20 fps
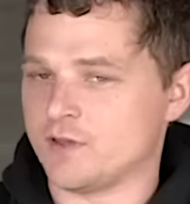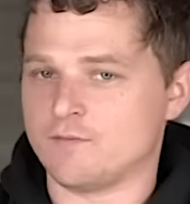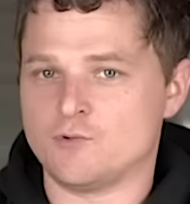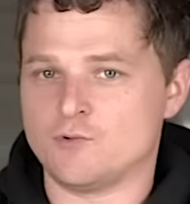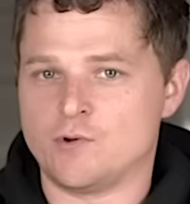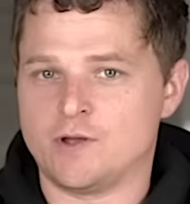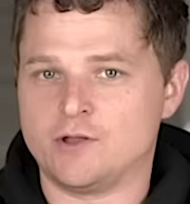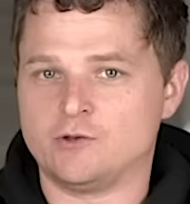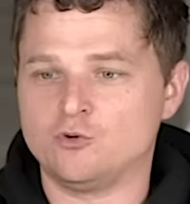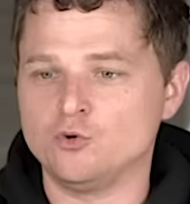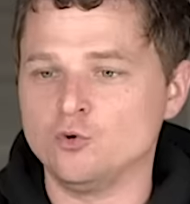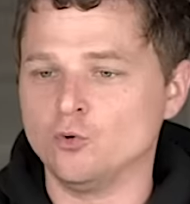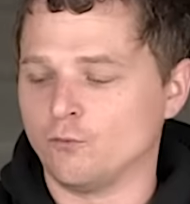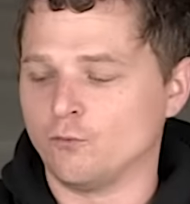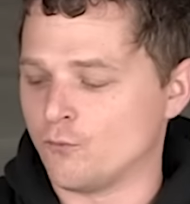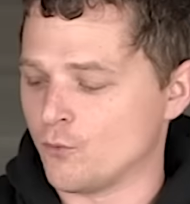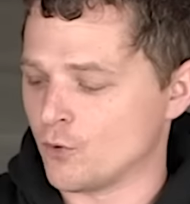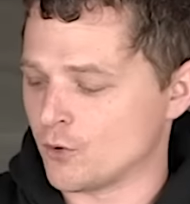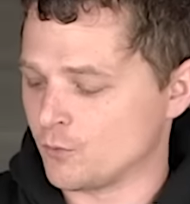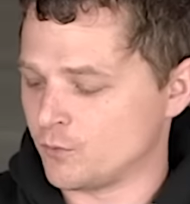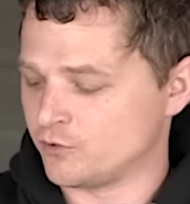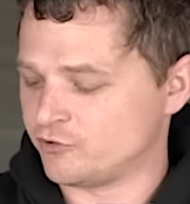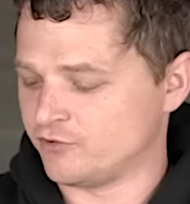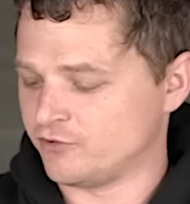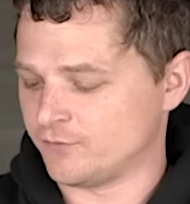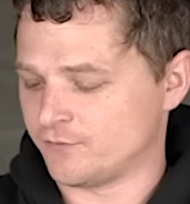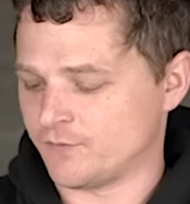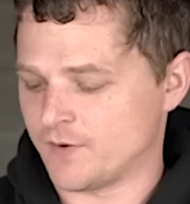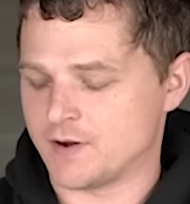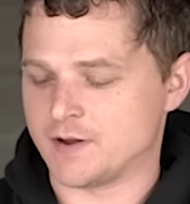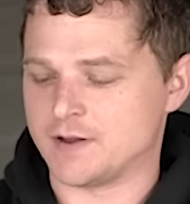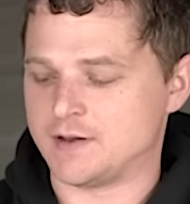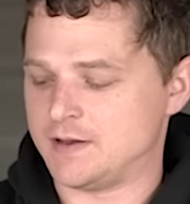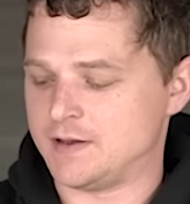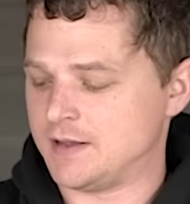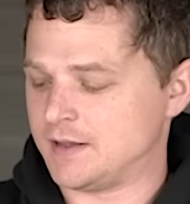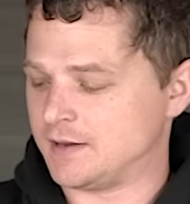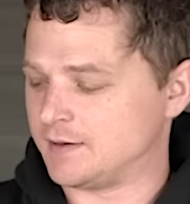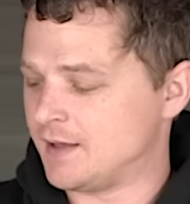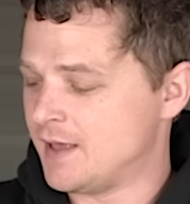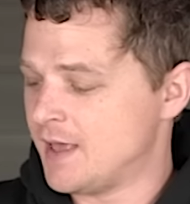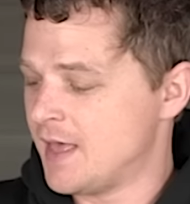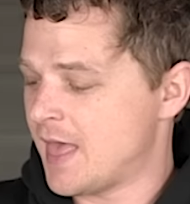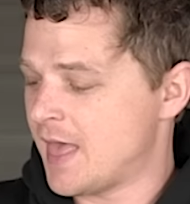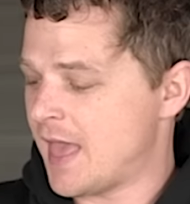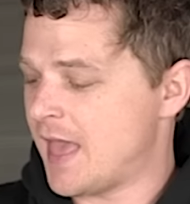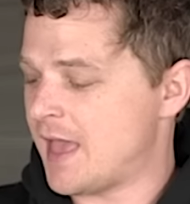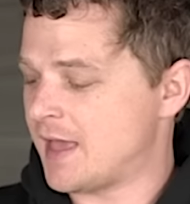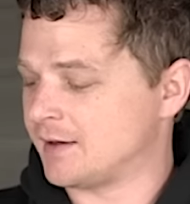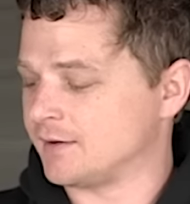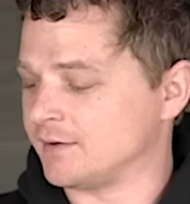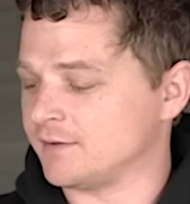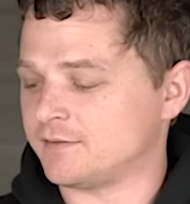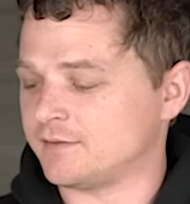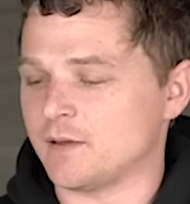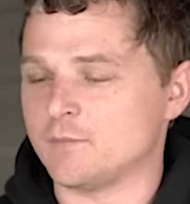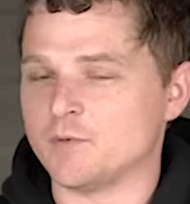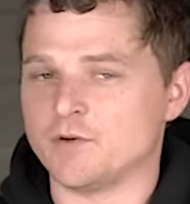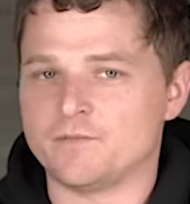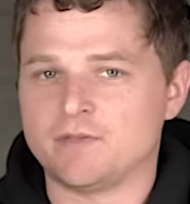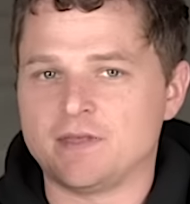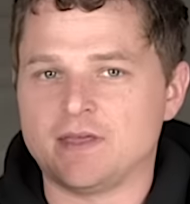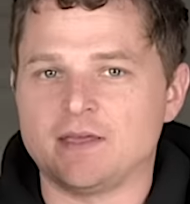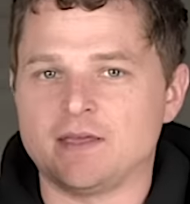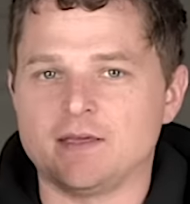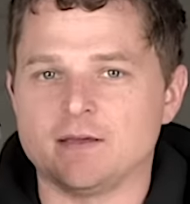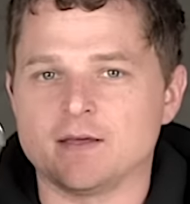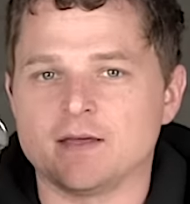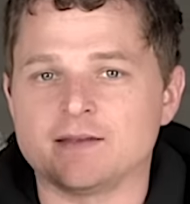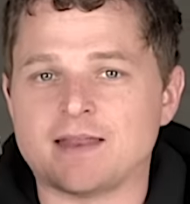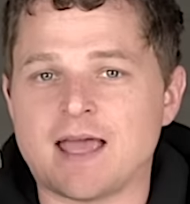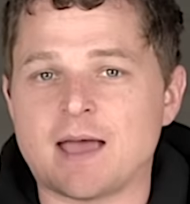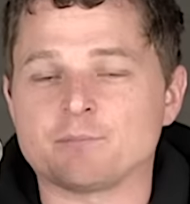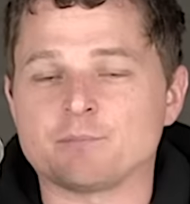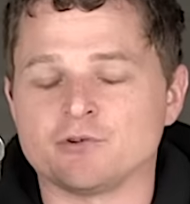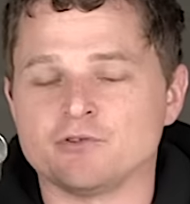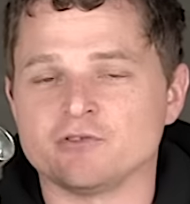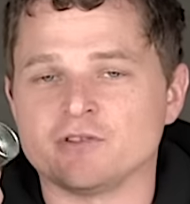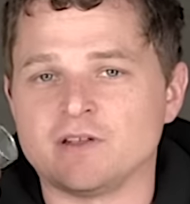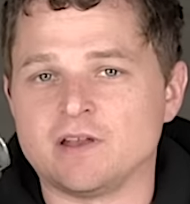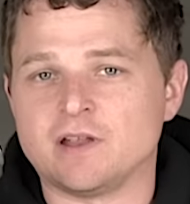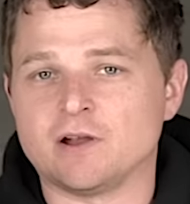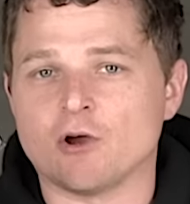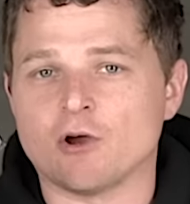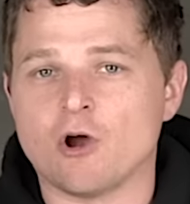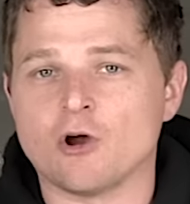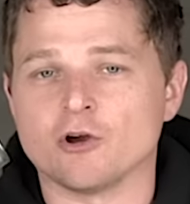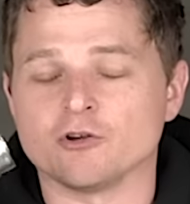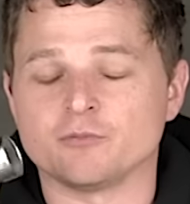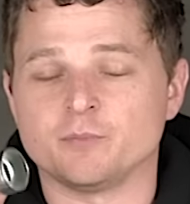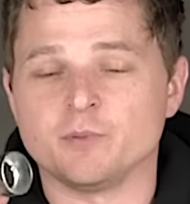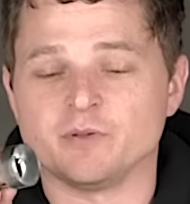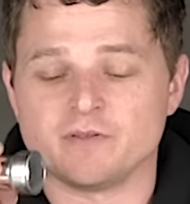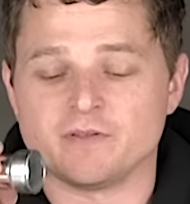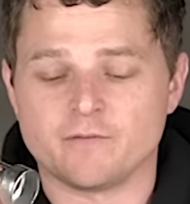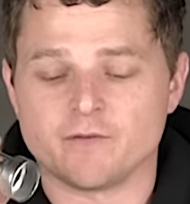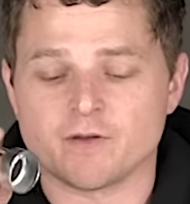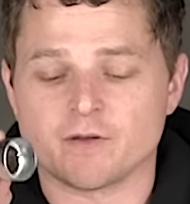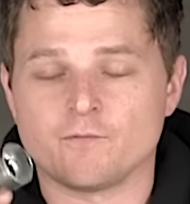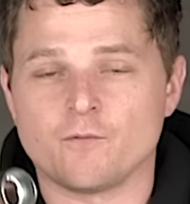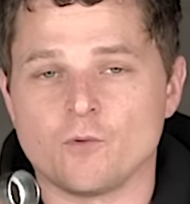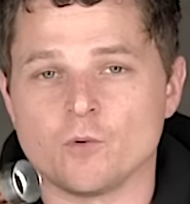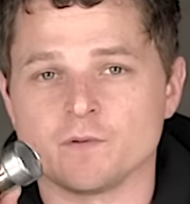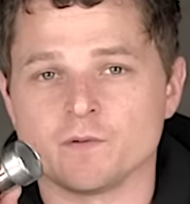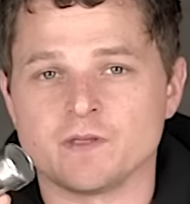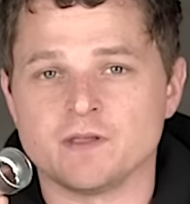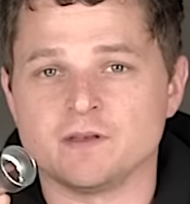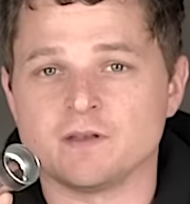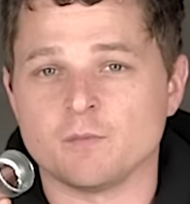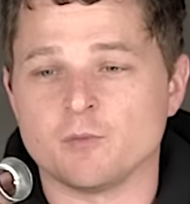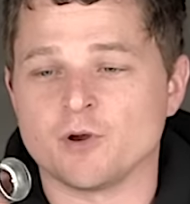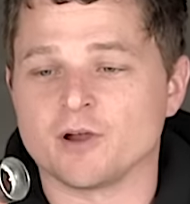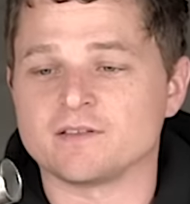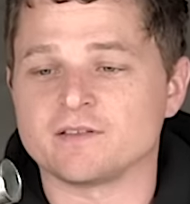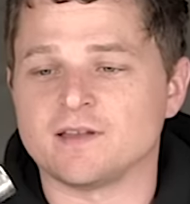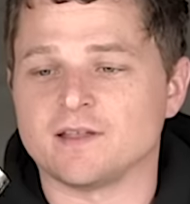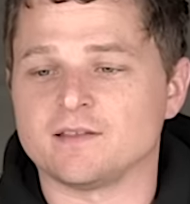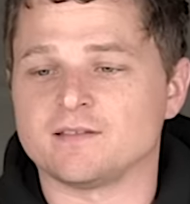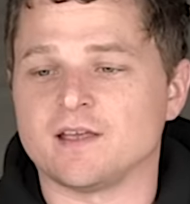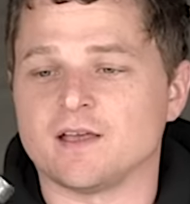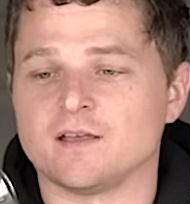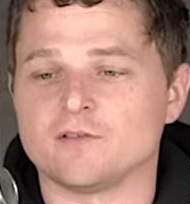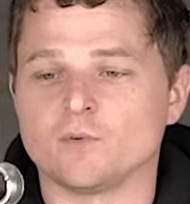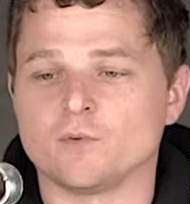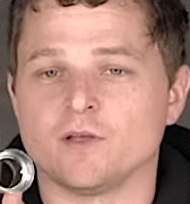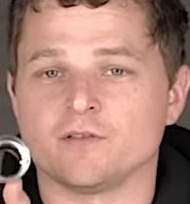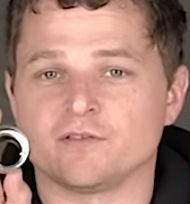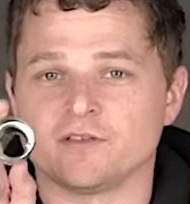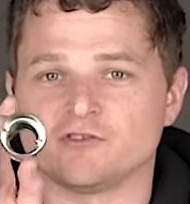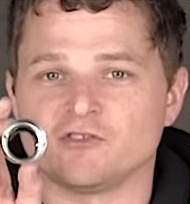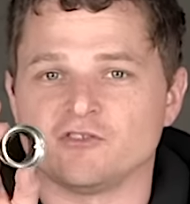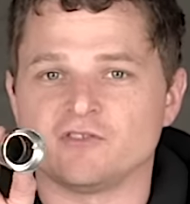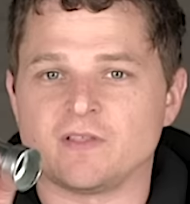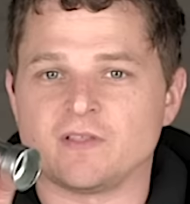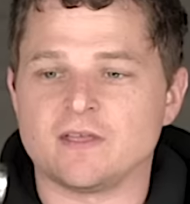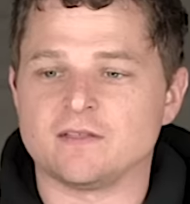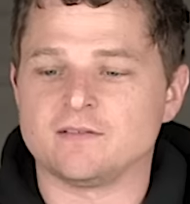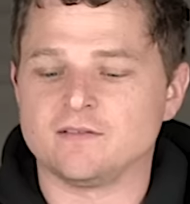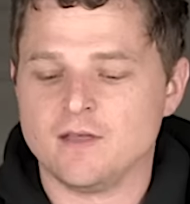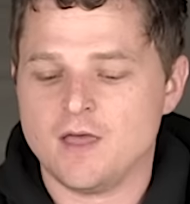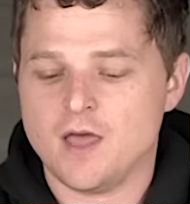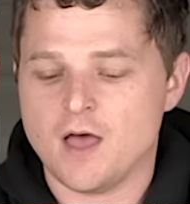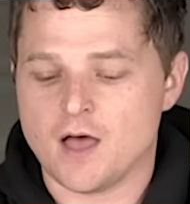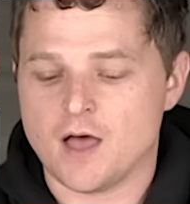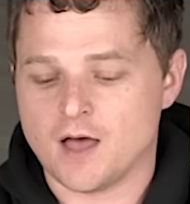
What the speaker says: give you a tool for, which is very neat. And some of the adapters in here are specific for the WRX and STI as well, such as this.